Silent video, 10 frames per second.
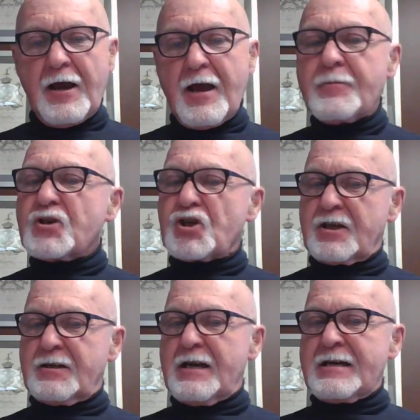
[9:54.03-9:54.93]

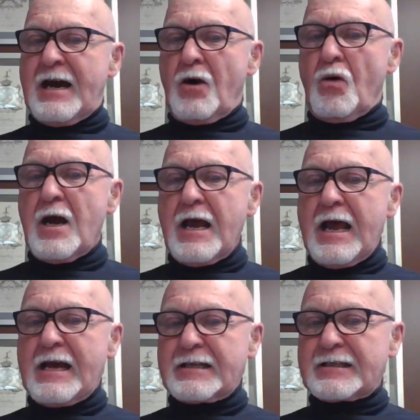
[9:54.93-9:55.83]
Imogen now
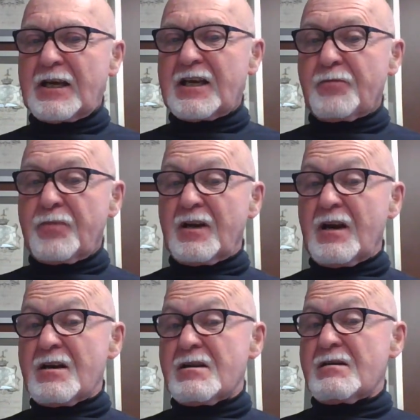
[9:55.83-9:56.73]
has
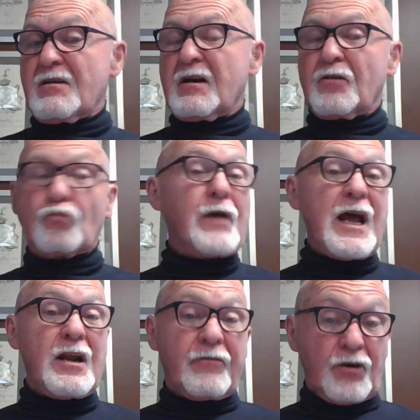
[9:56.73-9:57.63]
been
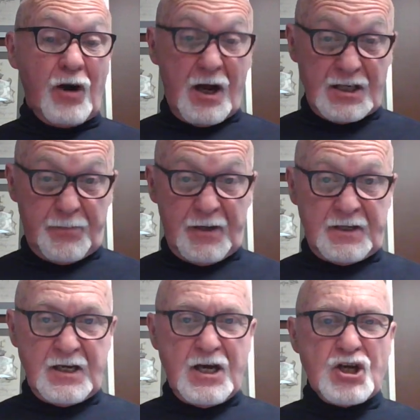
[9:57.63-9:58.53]
rid of her
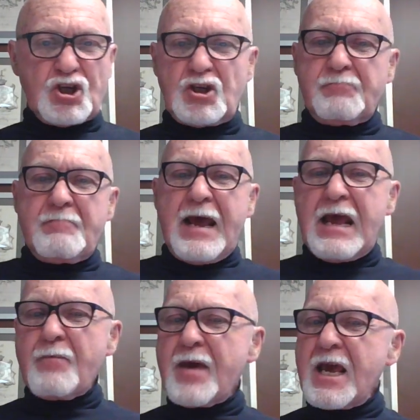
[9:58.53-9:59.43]
husband, she
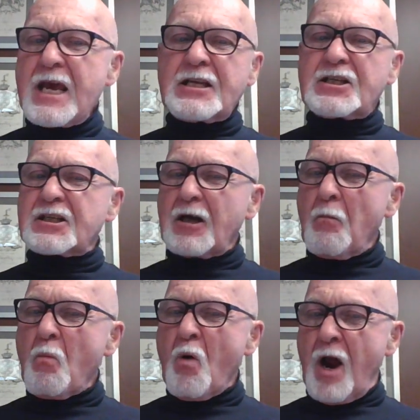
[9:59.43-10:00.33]
may be in
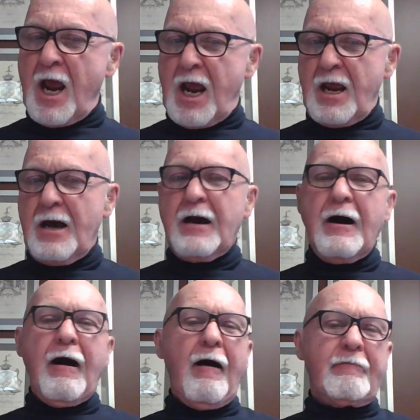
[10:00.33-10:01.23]
some way
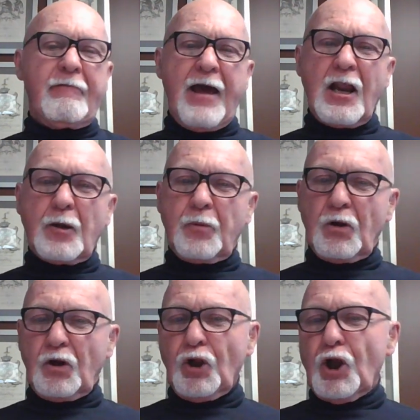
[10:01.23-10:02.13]

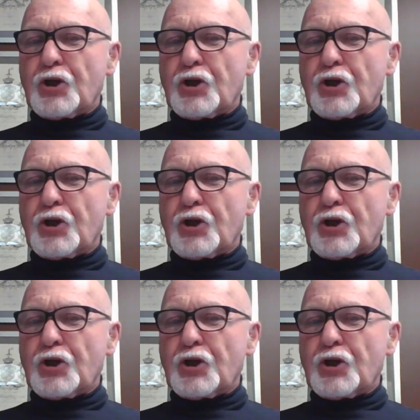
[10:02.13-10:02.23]
available